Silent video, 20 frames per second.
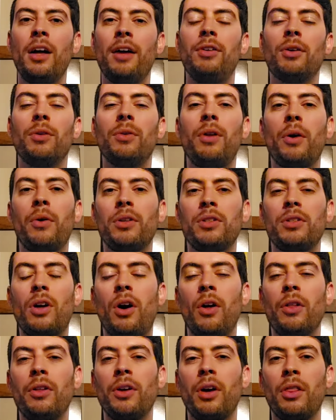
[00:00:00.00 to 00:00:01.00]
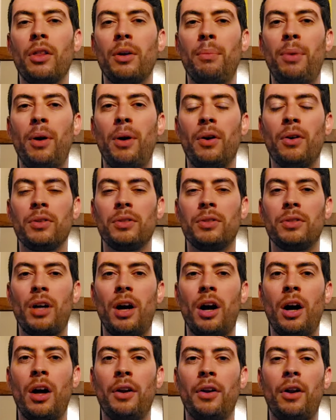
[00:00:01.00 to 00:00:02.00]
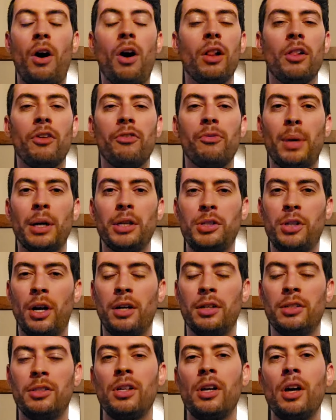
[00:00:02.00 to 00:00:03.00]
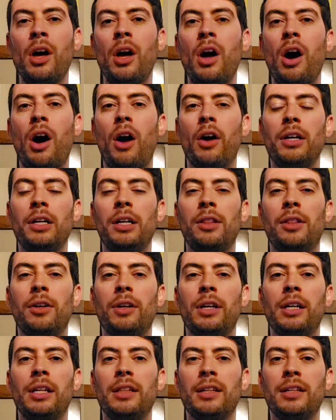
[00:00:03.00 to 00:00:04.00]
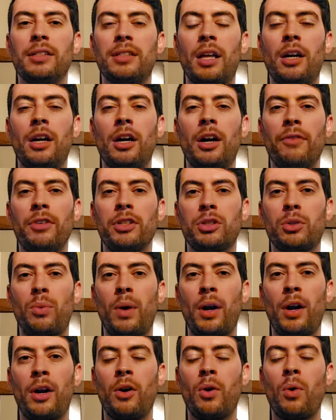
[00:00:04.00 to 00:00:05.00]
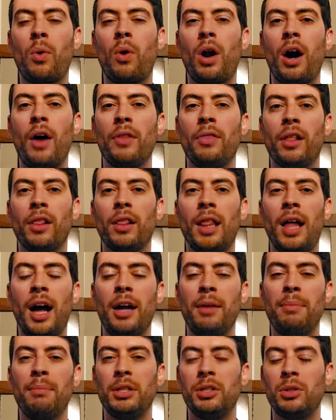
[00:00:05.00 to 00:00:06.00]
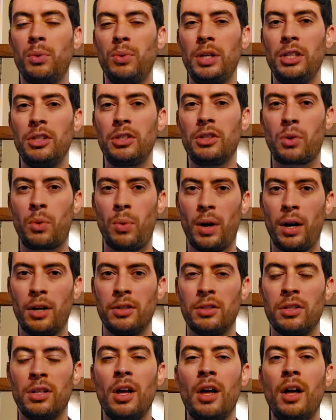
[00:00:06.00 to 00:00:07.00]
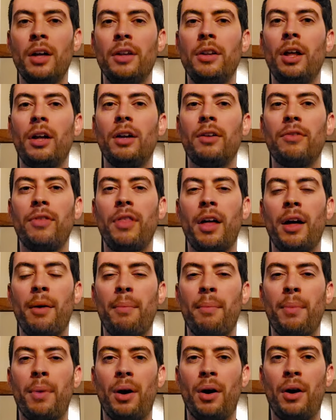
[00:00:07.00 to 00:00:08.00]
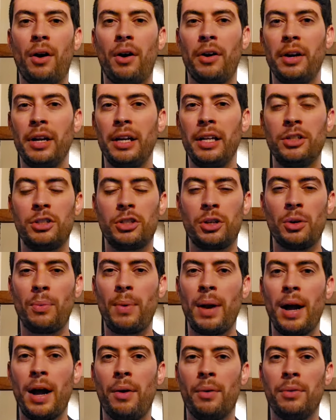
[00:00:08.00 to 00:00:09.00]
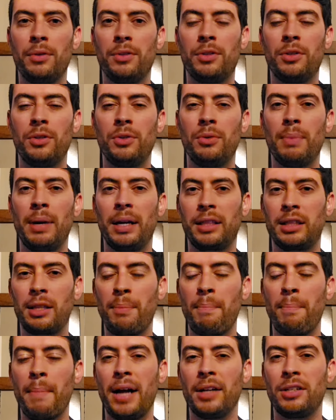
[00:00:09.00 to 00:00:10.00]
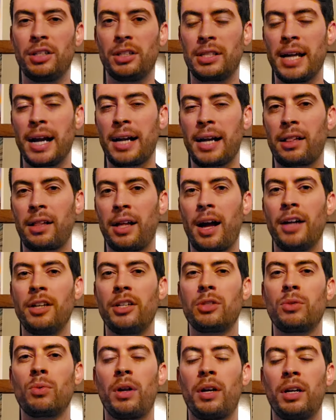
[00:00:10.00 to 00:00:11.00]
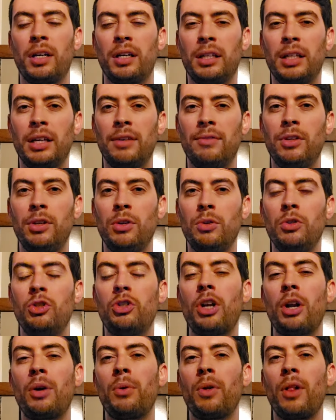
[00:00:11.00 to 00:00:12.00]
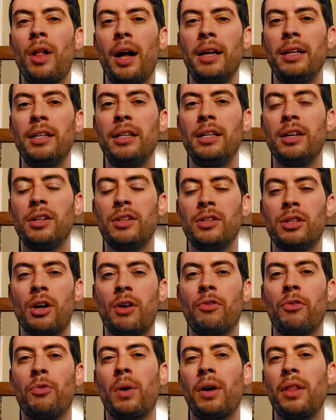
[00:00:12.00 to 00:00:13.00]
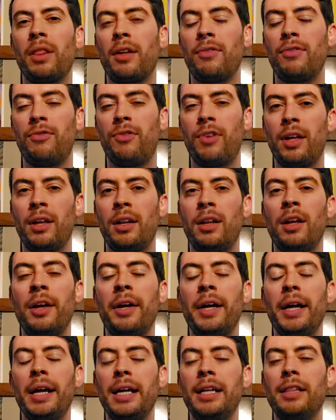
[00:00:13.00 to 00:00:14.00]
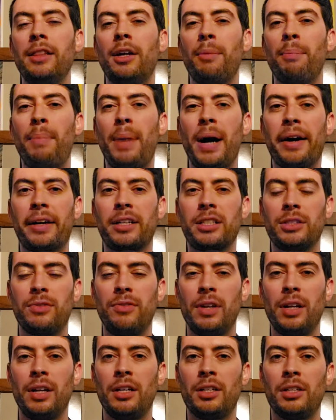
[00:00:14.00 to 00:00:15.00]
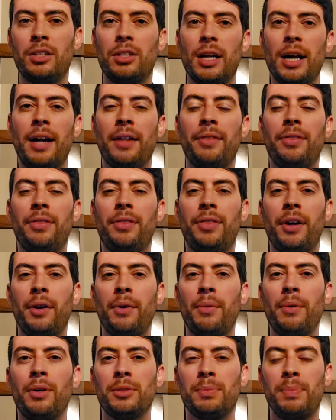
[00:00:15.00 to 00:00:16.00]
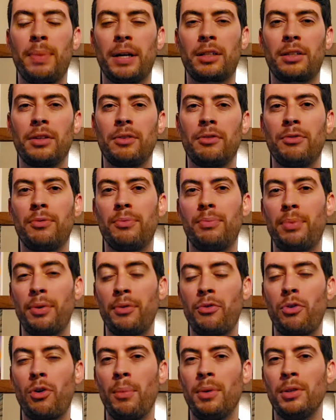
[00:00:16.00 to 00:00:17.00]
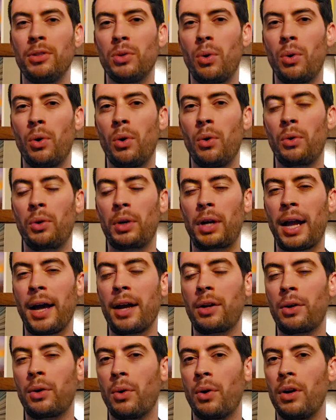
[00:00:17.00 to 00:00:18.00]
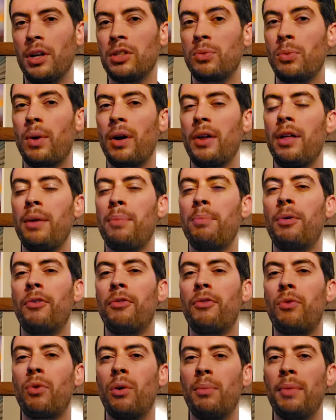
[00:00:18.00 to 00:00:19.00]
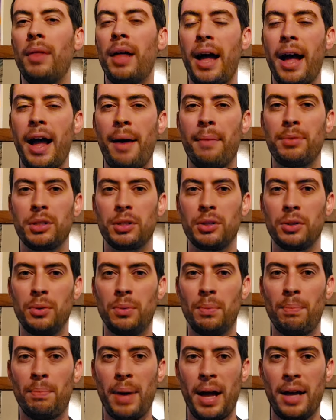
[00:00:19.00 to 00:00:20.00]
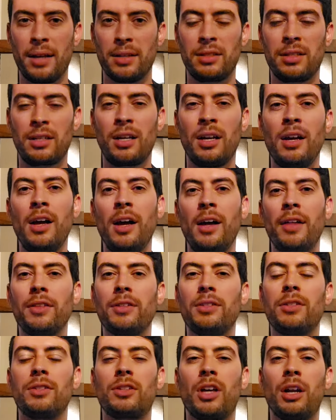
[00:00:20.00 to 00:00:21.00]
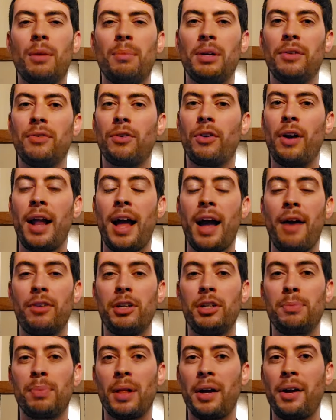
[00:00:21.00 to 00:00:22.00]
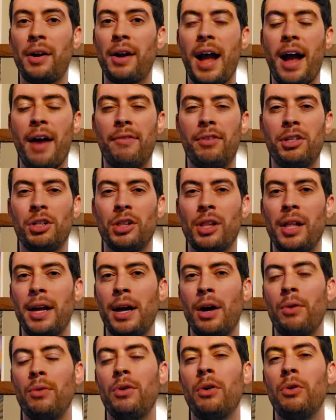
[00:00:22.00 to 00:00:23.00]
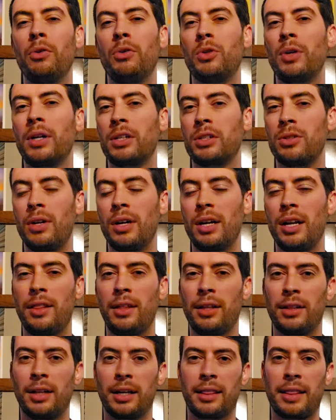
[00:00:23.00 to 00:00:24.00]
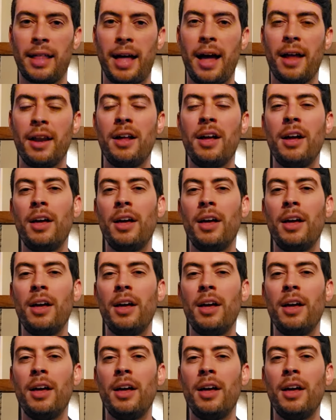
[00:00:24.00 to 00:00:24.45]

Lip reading: If you'll notice, all the other balls on all of my charts are either in the center of a square or on the line between squares. None of them are inched around to make them match exactly. I just wanted to give you general ideas of where they fit in their box finish at their respective performance oil categories, where they perform the absolute best. This is going to be for an average player, average layout, no tricks or anything like that.